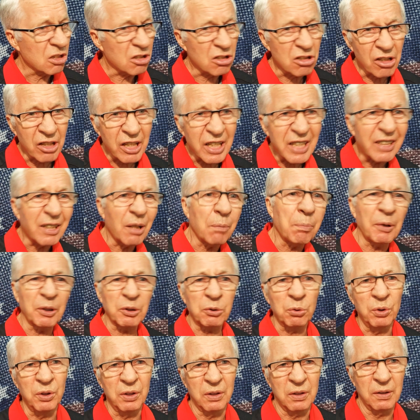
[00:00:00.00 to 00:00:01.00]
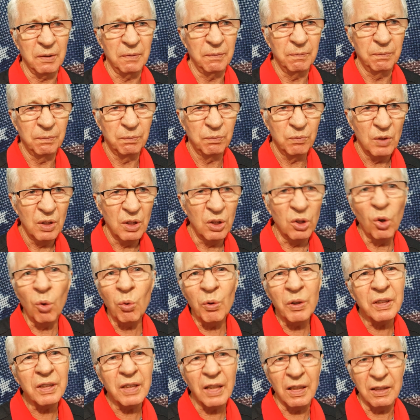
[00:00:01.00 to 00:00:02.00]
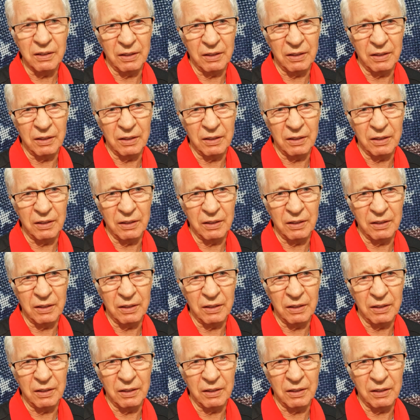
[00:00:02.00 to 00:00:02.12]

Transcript: great opportunity. No one